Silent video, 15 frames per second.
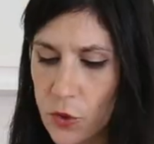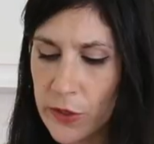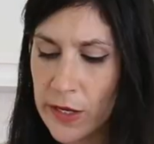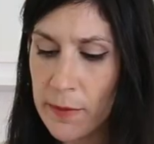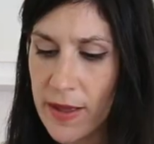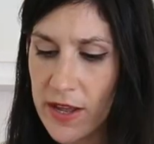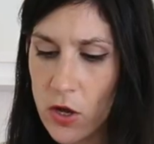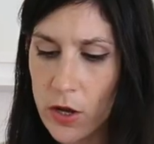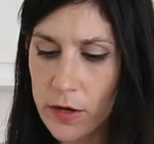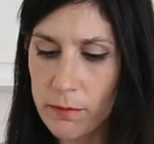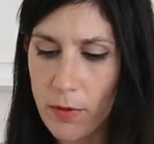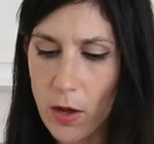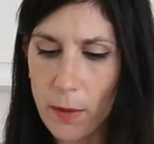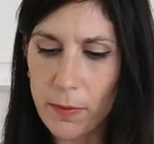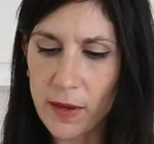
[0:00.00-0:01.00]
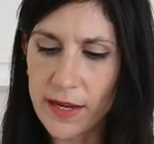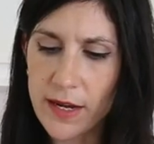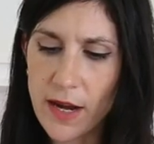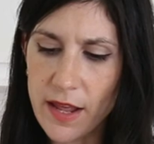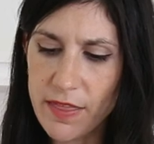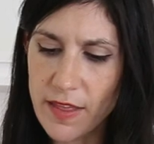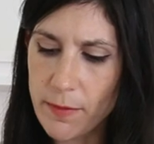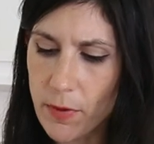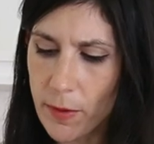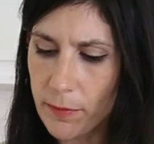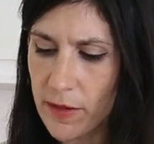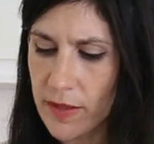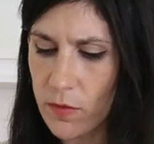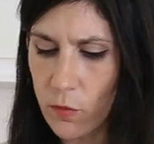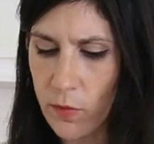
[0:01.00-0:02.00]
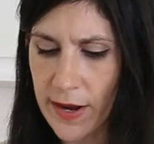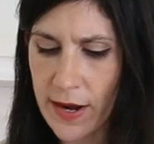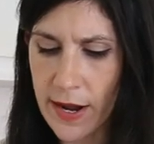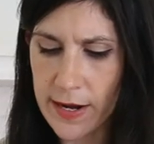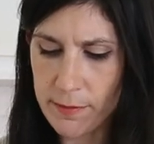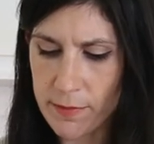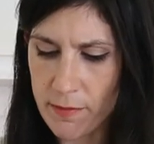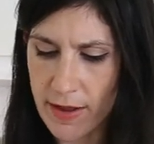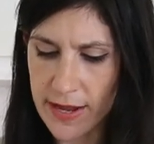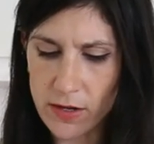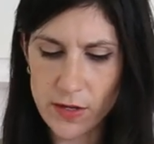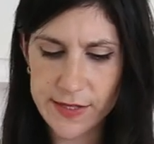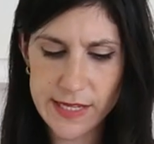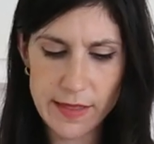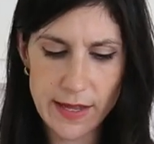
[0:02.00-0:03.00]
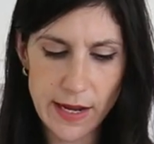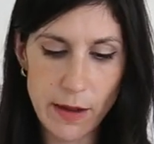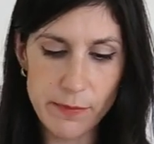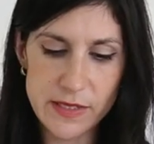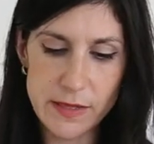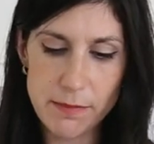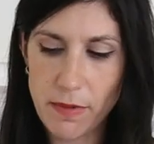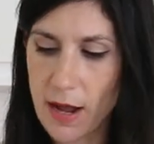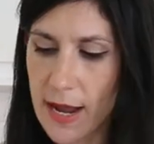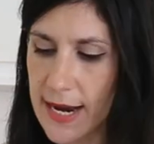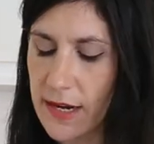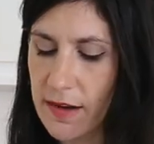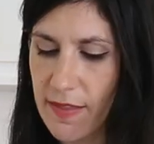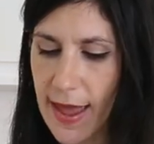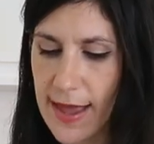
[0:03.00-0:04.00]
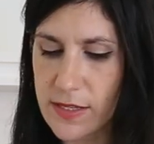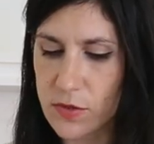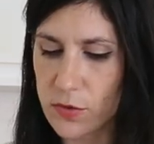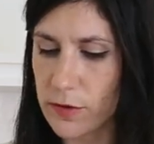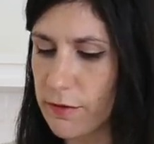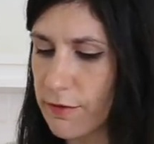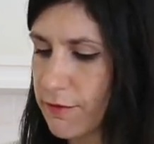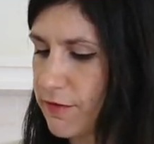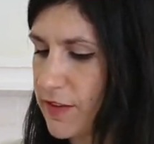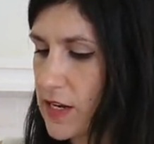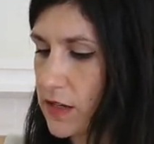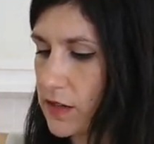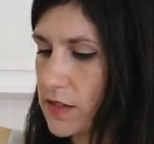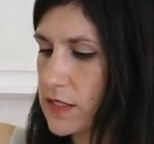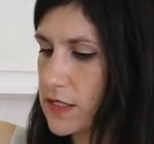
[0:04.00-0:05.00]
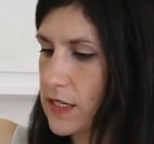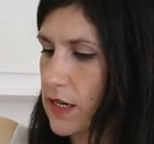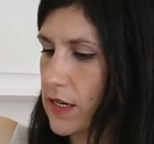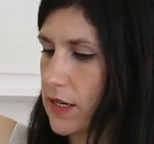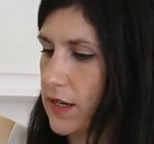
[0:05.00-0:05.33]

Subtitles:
Talking about cotton poplin, I think probably the one item in my closet that comes to mind that sort of feels